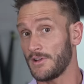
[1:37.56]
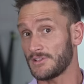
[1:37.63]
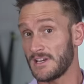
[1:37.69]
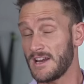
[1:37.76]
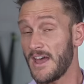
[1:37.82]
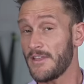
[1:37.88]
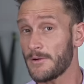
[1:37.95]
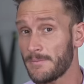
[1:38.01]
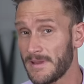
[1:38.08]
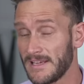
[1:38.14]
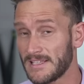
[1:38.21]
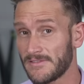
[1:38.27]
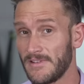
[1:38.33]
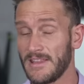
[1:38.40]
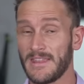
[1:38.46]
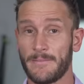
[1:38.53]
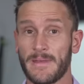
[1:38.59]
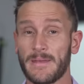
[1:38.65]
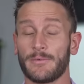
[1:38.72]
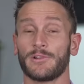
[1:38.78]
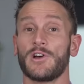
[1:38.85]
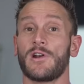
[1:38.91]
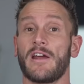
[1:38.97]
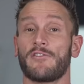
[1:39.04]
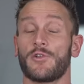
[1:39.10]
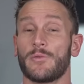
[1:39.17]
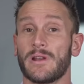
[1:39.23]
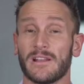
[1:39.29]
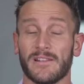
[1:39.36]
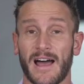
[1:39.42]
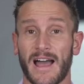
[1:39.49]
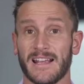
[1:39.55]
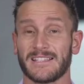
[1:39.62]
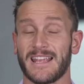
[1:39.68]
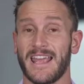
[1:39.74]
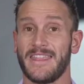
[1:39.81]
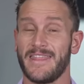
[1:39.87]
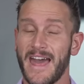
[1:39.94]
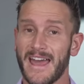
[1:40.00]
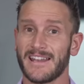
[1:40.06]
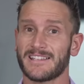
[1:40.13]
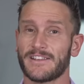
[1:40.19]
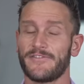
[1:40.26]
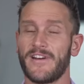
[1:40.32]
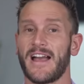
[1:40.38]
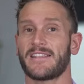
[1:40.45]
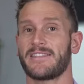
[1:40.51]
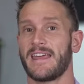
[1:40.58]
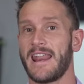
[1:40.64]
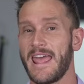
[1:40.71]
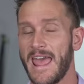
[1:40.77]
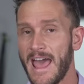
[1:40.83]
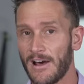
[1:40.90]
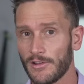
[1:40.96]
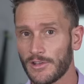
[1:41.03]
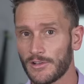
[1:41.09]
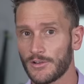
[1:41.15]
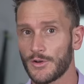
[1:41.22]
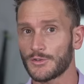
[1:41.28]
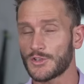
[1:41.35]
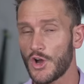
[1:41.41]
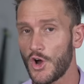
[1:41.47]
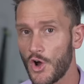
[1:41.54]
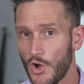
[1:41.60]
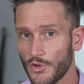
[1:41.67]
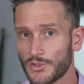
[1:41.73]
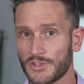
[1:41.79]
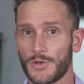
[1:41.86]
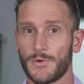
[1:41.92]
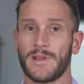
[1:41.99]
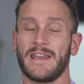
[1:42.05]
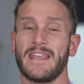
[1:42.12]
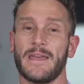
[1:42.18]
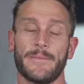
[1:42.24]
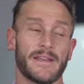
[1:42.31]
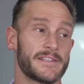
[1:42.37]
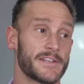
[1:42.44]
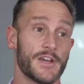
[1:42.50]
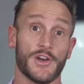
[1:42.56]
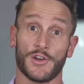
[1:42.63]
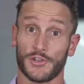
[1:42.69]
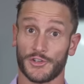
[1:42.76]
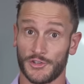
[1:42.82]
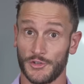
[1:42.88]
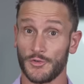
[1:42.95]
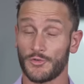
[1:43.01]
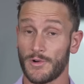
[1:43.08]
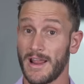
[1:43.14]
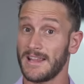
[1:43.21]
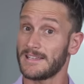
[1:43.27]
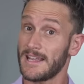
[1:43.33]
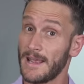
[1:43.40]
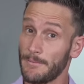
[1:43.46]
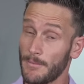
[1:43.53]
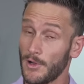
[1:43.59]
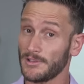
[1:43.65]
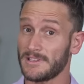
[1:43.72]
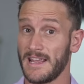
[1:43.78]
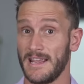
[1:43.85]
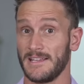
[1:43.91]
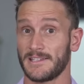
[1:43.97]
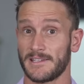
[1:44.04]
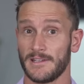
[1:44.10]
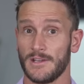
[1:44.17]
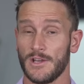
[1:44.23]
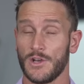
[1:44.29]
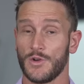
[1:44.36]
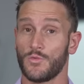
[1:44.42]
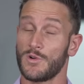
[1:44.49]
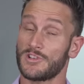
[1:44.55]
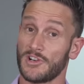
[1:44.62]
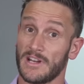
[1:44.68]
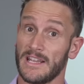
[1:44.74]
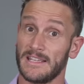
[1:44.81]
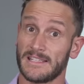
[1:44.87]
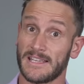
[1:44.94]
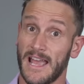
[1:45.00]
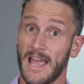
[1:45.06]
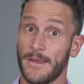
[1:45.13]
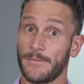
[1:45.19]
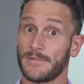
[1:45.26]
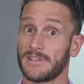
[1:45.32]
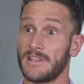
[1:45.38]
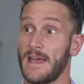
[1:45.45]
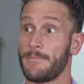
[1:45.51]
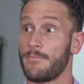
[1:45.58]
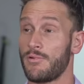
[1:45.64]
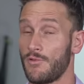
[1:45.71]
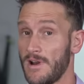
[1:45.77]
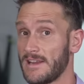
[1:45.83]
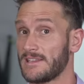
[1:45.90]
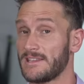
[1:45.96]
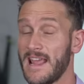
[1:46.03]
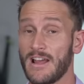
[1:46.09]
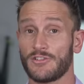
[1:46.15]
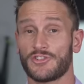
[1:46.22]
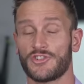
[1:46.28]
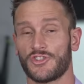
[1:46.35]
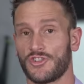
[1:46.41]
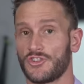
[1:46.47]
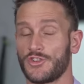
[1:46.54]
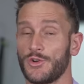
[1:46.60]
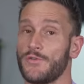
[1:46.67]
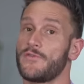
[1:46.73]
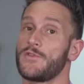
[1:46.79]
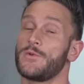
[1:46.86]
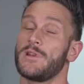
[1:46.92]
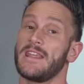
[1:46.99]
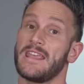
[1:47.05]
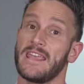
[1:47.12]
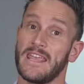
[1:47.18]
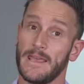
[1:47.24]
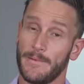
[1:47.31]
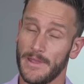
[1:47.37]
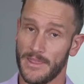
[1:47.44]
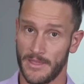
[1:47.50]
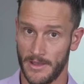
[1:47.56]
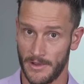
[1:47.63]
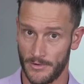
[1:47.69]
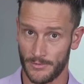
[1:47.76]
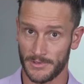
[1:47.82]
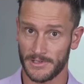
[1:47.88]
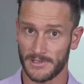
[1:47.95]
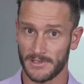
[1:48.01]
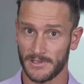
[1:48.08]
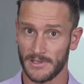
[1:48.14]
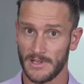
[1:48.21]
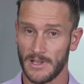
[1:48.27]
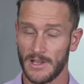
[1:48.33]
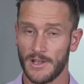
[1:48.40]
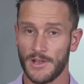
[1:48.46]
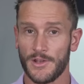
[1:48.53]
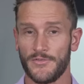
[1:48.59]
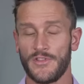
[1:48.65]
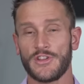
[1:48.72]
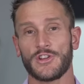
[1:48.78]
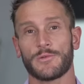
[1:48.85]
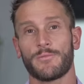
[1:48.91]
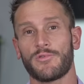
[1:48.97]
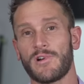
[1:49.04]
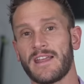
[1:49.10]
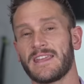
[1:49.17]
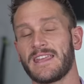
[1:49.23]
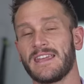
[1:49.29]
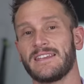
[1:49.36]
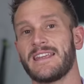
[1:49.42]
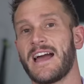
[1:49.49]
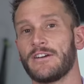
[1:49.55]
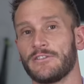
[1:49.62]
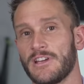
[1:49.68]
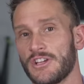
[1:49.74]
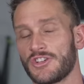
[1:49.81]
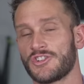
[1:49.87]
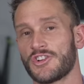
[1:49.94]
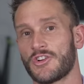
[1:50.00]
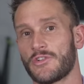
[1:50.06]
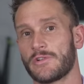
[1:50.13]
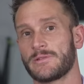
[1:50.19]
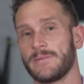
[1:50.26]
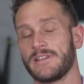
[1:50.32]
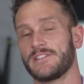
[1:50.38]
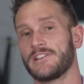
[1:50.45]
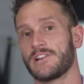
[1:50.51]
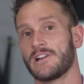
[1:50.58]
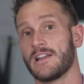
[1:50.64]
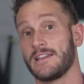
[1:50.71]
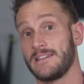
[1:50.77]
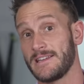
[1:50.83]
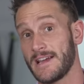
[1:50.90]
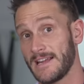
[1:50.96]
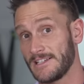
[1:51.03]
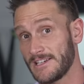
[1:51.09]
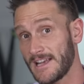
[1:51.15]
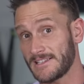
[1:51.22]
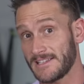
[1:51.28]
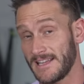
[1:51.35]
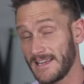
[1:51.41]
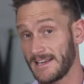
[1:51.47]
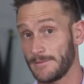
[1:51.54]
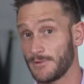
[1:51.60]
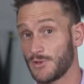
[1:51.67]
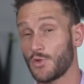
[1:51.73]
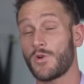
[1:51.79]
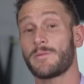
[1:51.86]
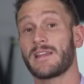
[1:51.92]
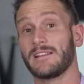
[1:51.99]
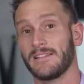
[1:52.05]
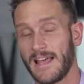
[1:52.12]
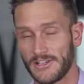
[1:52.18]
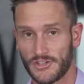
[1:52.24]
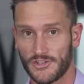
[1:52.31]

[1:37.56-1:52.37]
there's another piece of it that people don't ever realize, and that is the fact that allulose also inhibits sucrase and maltase, which are enzymes that break down sugar. So if you inhibit those, then you're breaking down less sugar, which means you're digesting and absorbing less